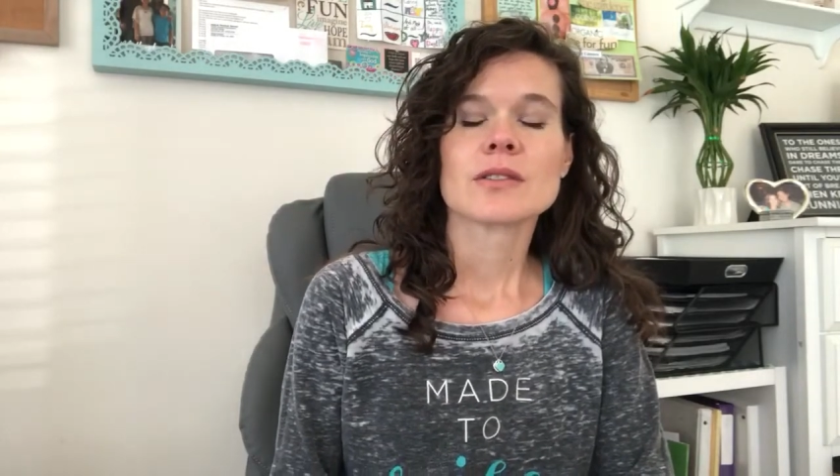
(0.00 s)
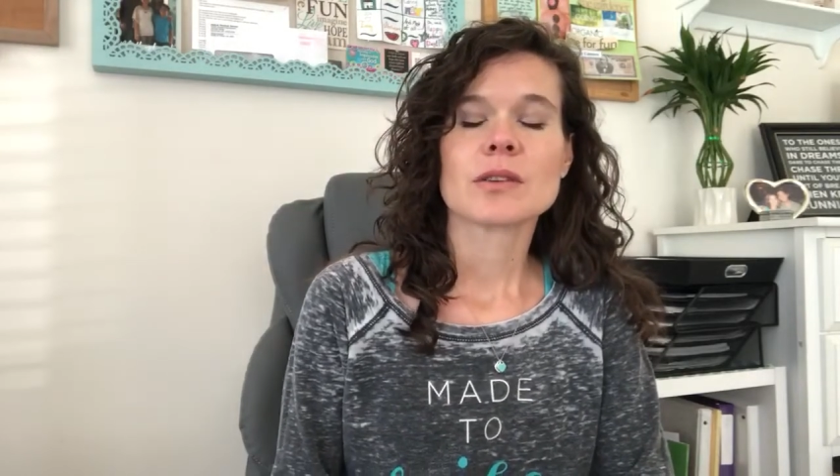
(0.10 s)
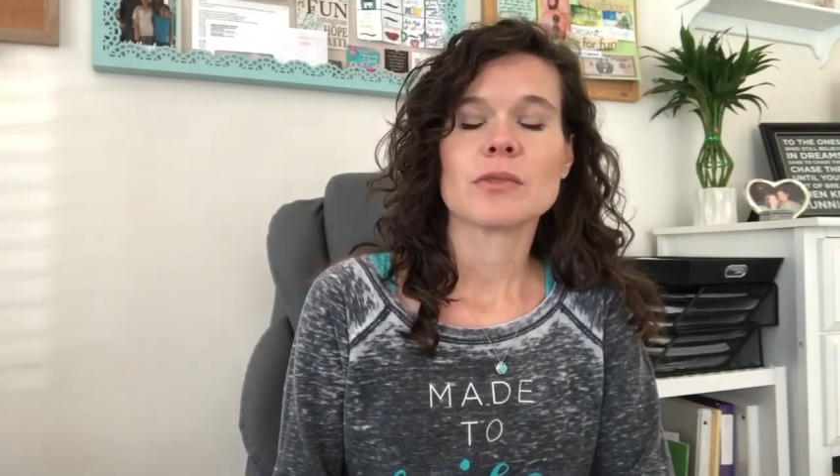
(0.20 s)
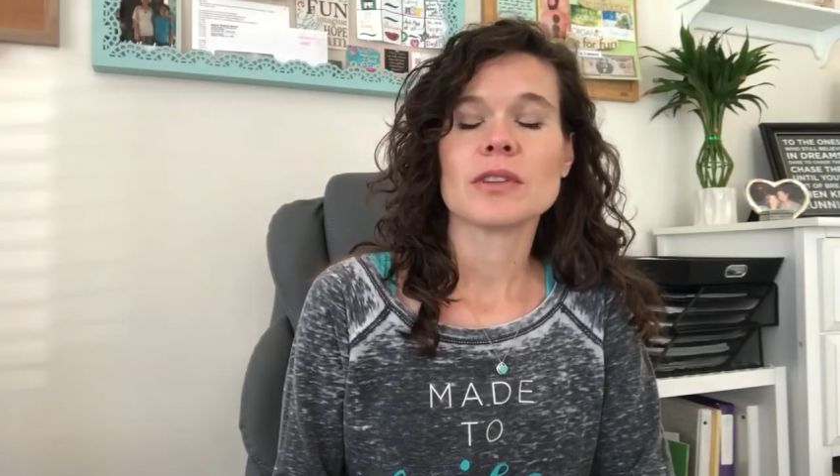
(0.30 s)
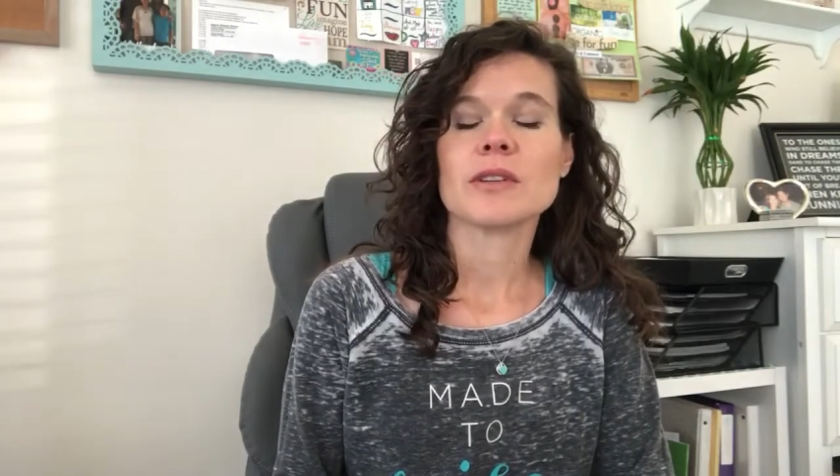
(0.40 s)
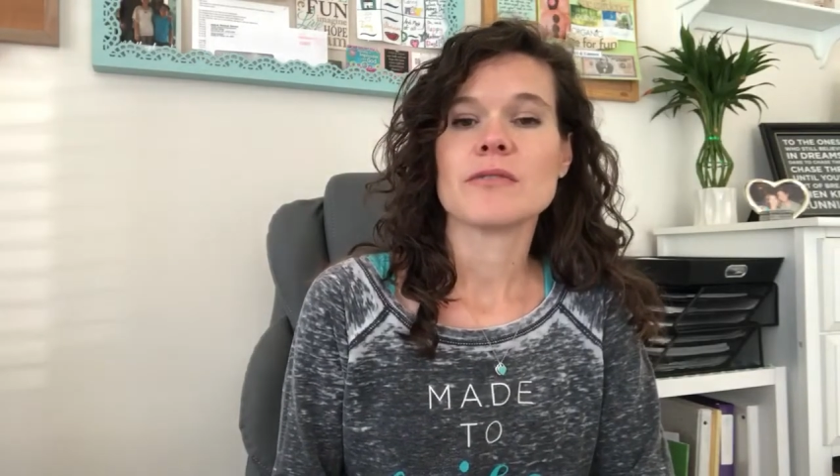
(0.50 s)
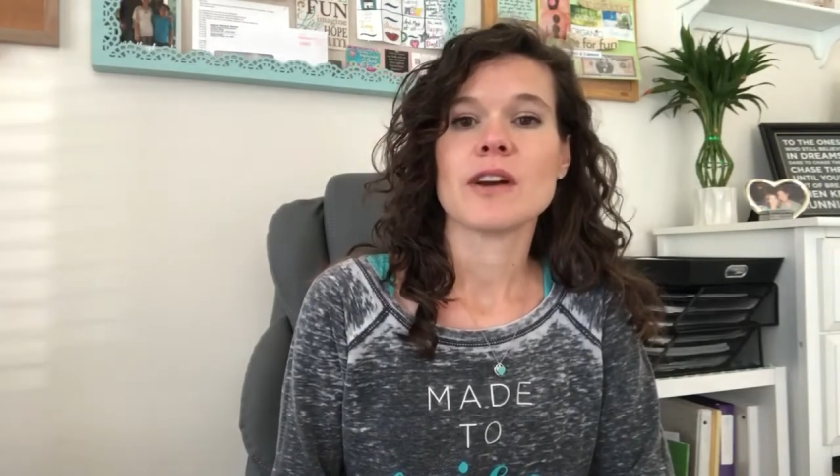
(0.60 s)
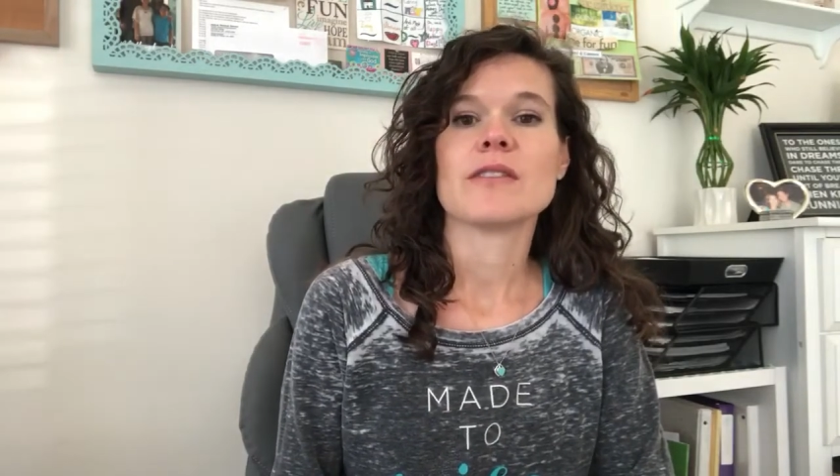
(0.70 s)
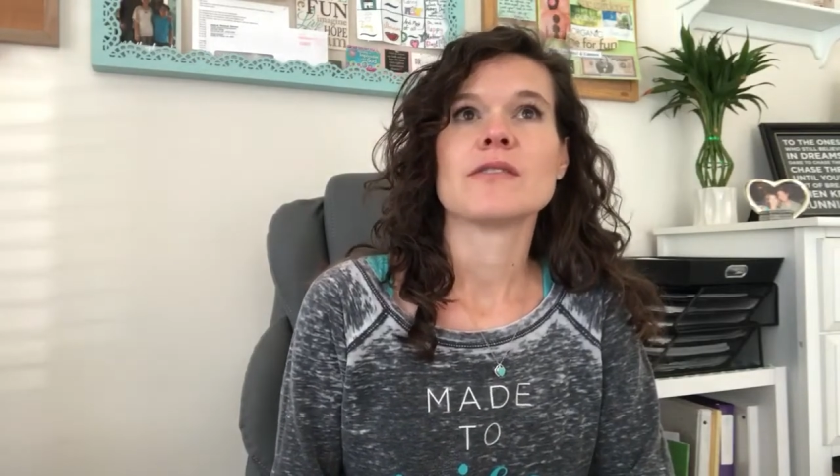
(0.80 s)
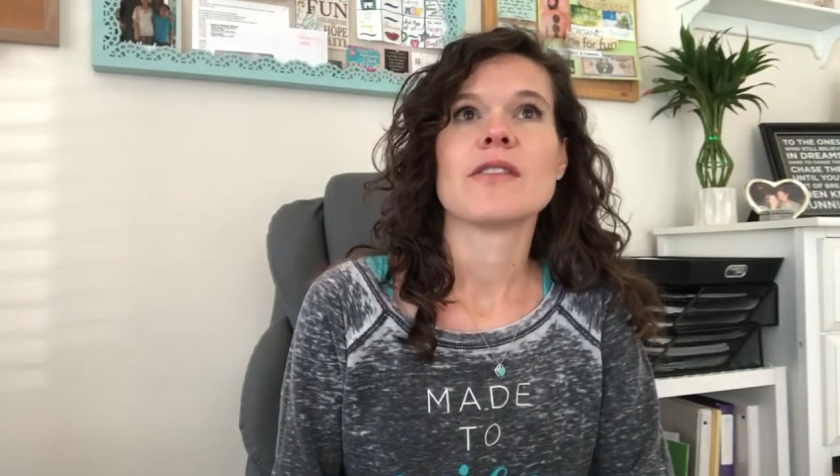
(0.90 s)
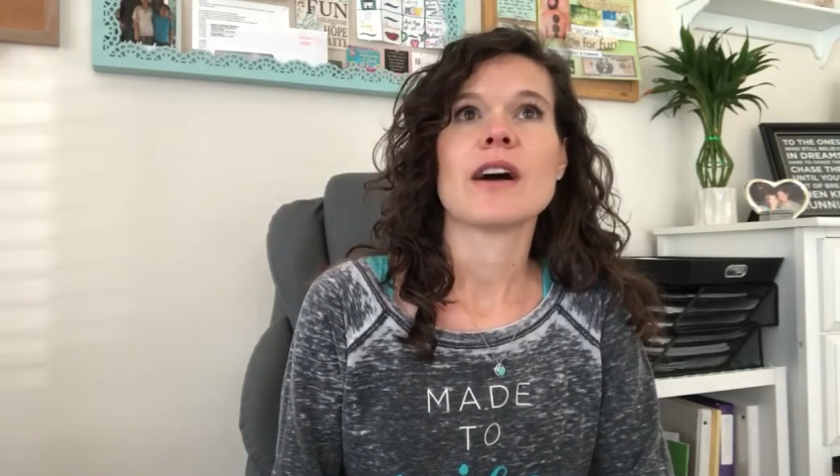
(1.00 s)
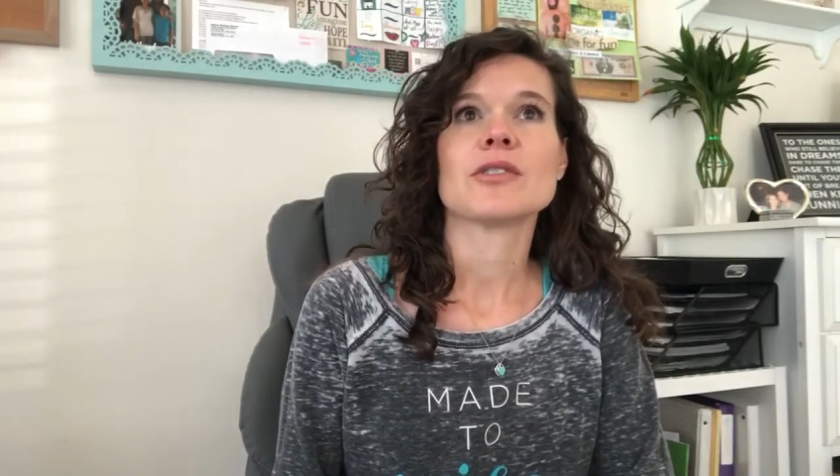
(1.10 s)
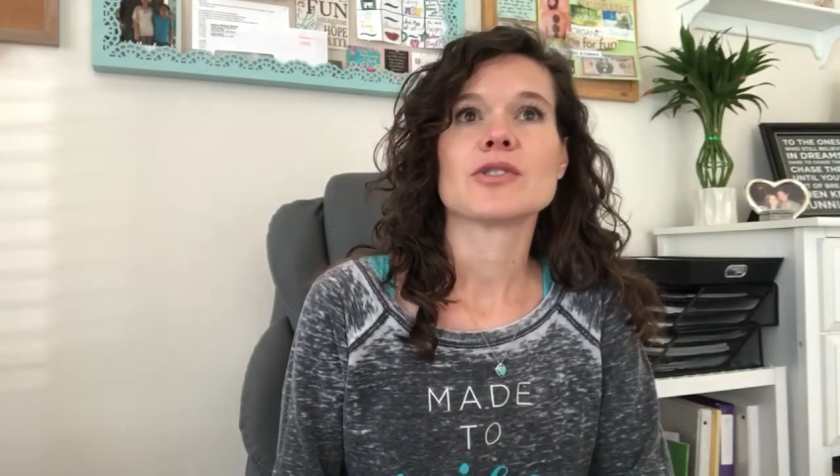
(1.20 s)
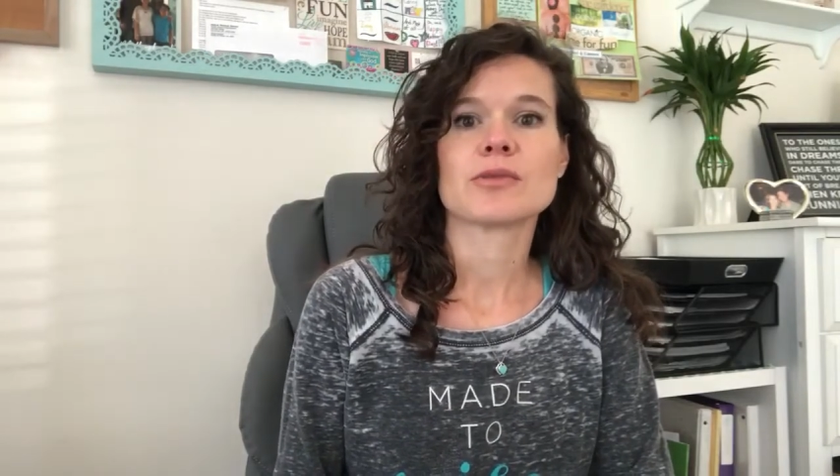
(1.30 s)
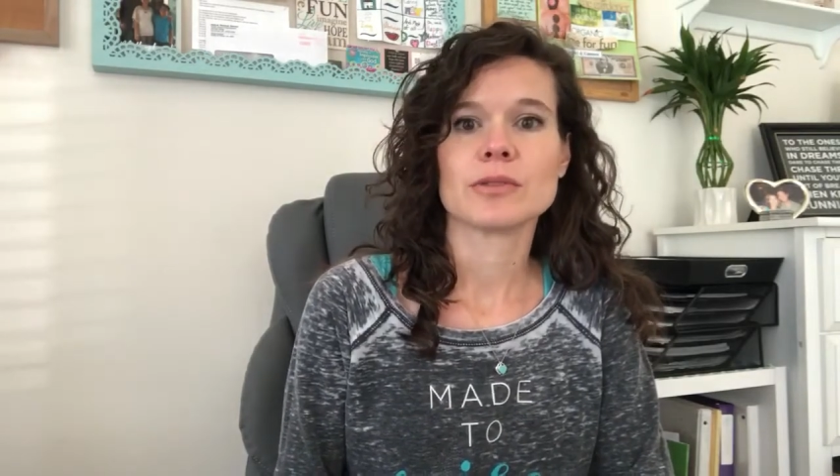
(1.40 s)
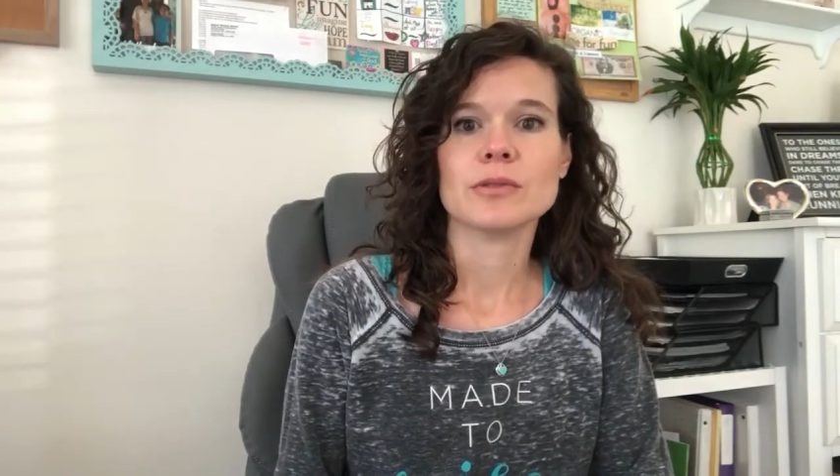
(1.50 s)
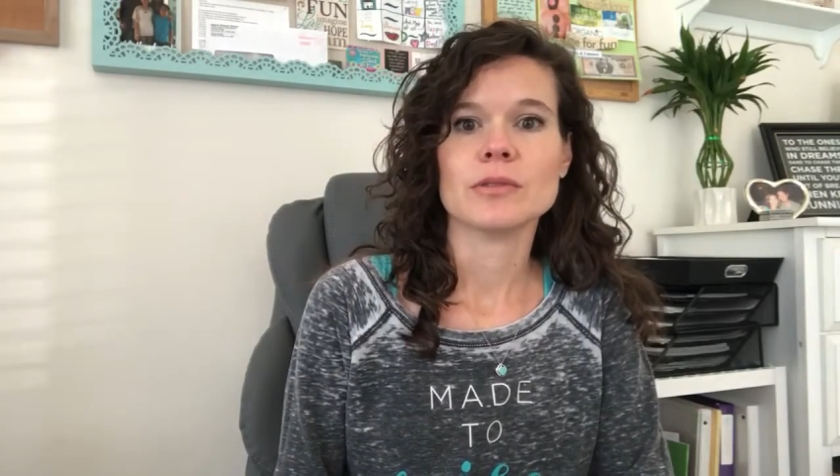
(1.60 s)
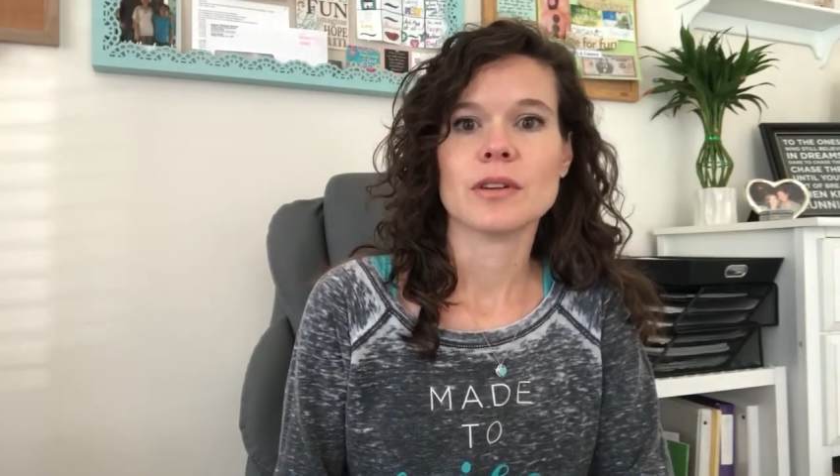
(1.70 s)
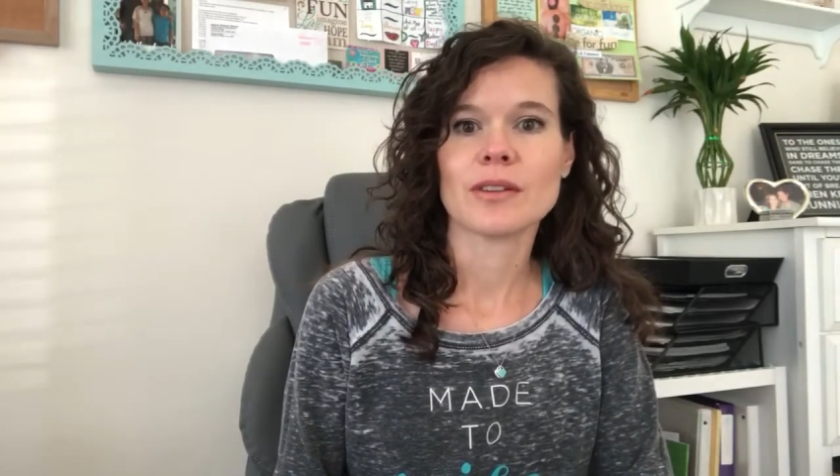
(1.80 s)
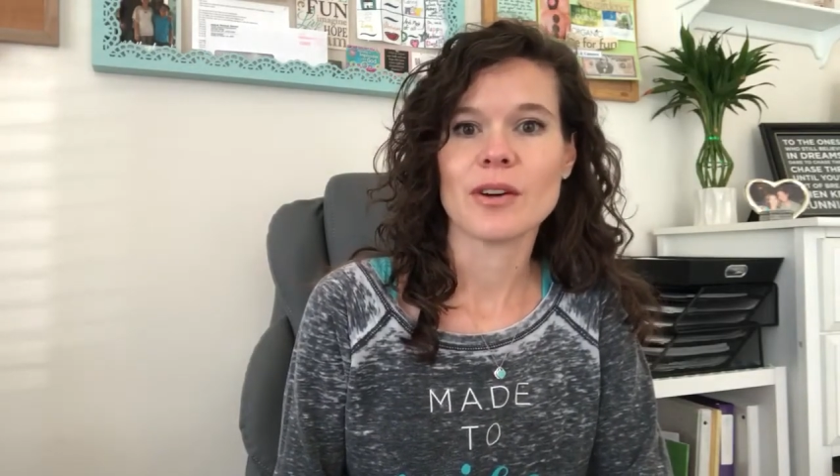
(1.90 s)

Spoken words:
to really find that true,